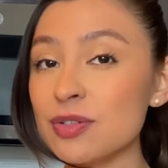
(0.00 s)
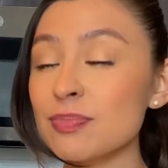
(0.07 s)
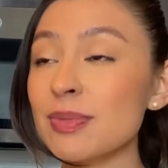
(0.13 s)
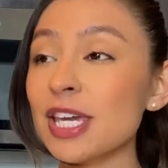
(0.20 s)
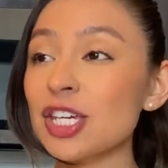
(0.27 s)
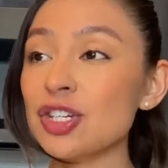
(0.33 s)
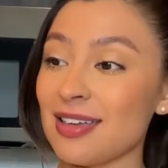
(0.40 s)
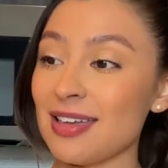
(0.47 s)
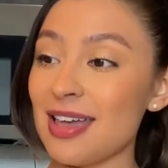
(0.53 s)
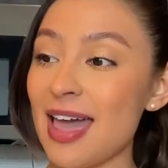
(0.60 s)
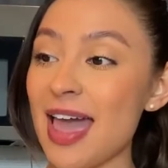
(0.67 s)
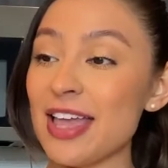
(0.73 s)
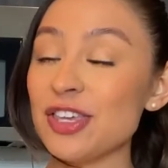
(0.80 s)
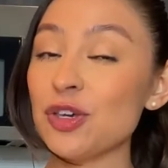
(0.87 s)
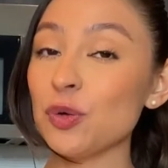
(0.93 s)
make sure
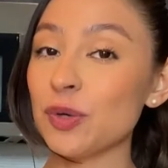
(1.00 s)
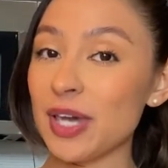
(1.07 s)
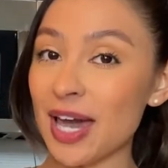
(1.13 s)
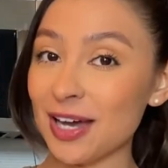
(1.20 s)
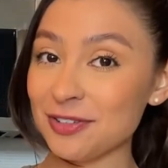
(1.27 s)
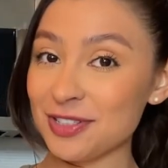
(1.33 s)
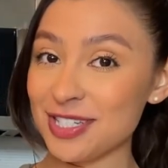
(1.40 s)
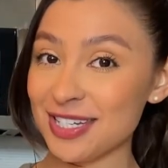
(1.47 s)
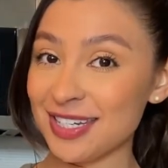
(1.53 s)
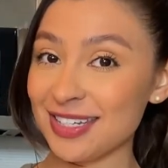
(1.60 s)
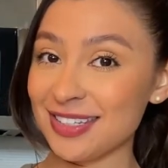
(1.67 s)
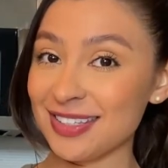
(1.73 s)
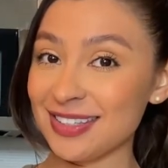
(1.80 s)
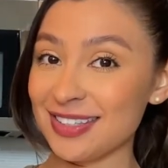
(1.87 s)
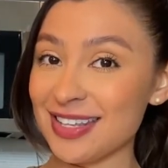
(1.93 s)
and you count it
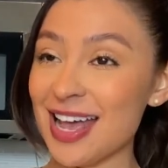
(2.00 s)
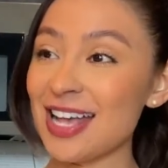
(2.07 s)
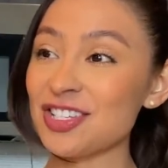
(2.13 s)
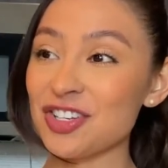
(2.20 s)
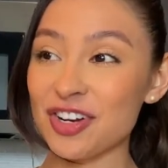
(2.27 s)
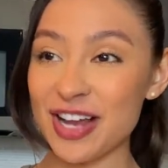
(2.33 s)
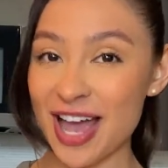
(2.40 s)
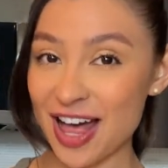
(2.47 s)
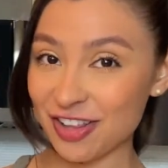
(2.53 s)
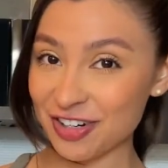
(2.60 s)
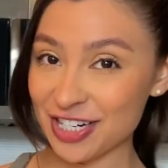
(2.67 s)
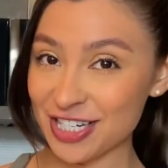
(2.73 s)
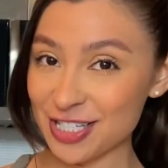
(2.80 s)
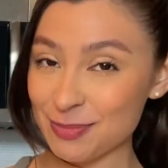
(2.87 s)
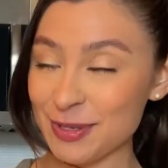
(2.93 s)
as your
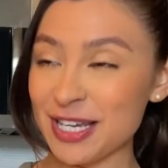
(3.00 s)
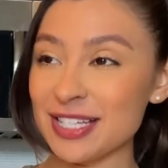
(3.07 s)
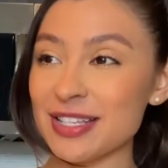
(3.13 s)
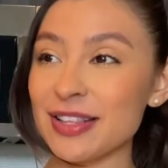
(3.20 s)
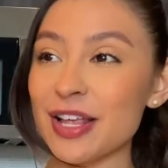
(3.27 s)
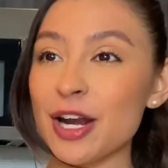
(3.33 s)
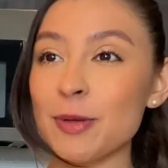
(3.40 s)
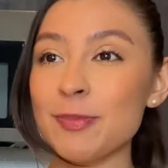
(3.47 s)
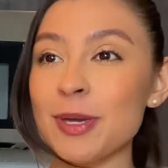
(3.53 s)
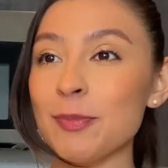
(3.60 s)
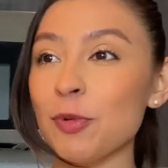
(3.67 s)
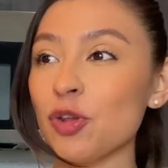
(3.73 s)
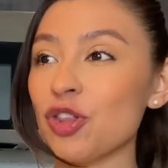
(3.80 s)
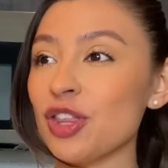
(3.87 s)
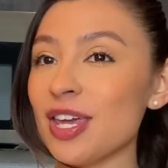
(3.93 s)
calories, because a lot of
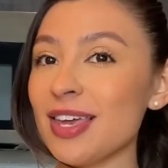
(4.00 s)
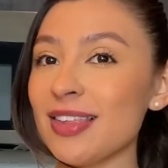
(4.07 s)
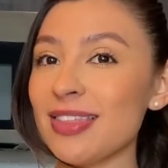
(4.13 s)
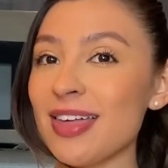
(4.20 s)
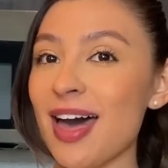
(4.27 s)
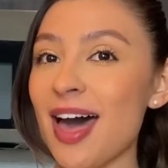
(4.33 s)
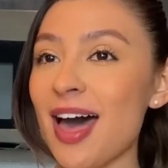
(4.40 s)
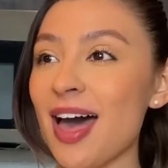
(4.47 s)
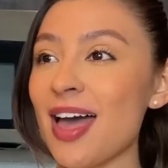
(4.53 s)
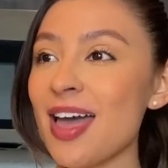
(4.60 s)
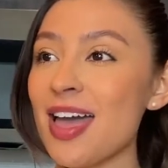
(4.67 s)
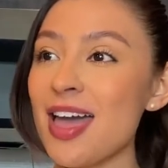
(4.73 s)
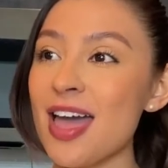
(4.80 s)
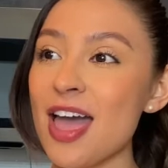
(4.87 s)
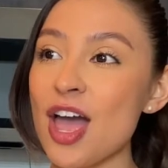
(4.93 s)
people think that
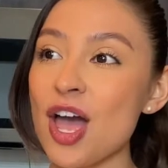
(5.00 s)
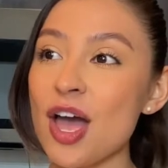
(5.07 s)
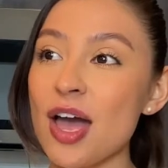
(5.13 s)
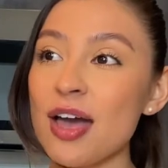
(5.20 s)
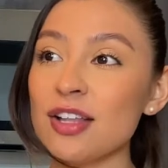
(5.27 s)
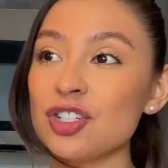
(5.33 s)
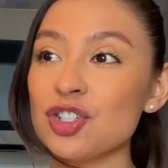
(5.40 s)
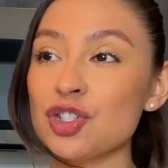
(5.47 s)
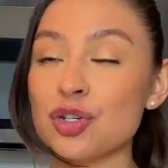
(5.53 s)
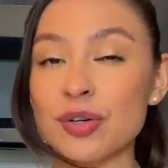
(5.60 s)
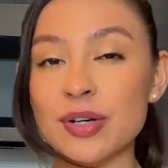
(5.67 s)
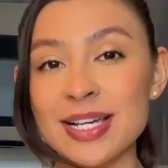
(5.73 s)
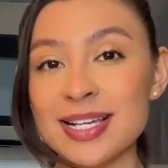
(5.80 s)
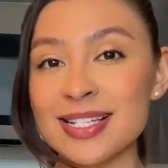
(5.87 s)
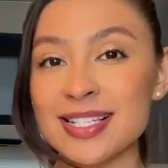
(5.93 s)

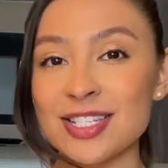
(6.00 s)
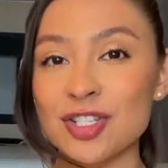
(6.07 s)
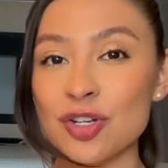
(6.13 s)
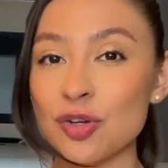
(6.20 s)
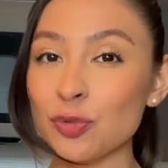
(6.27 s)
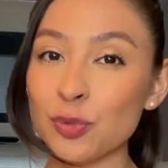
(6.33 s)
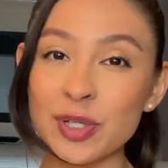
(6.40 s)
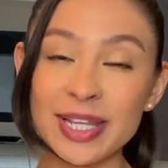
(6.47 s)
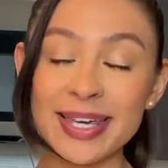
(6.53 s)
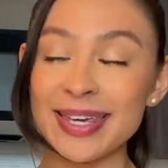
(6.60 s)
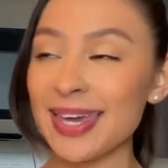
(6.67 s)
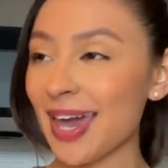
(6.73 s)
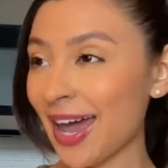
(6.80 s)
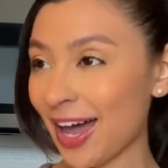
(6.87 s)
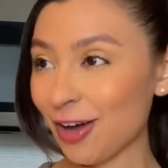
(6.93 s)
drinks don't really
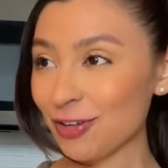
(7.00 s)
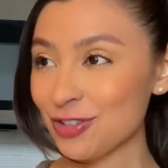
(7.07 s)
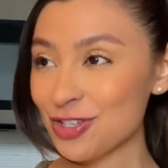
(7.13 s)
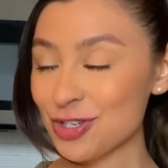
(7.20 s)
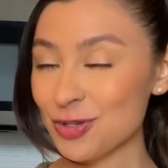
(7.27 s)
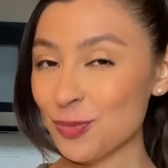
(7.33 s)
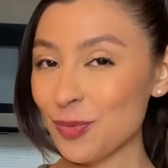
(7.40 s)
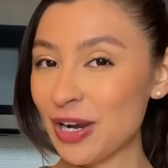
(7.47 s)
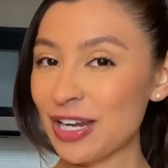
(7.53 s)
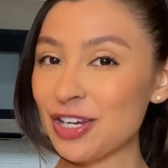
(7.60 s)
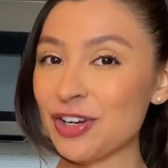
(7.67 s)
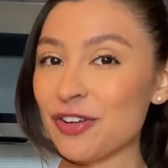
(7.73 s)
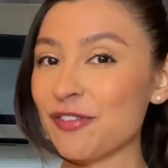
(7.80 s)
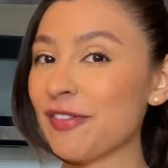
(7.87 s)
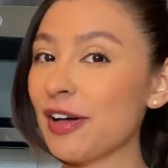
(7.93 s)
count when
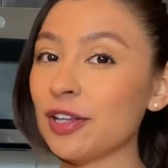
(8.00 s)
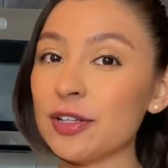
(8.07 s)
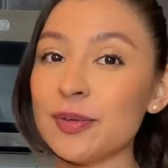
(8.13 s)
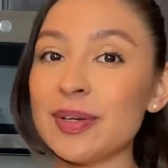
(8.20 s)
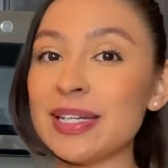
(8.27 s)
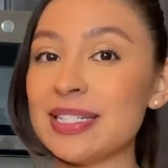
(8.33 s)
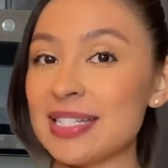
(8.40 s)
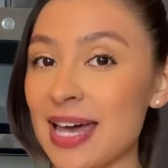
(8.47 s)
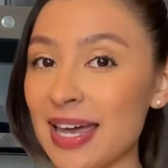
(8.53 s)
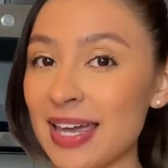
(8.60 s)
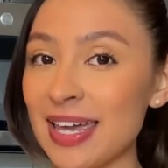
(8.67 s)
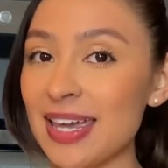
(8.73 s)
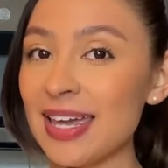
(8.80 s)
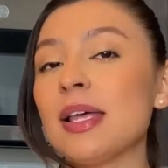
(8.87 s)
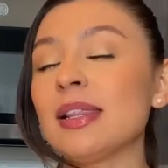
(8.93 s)
you're following a
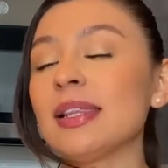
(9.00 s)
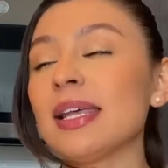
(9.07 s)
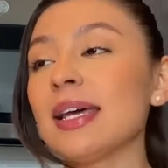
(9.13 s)
diet.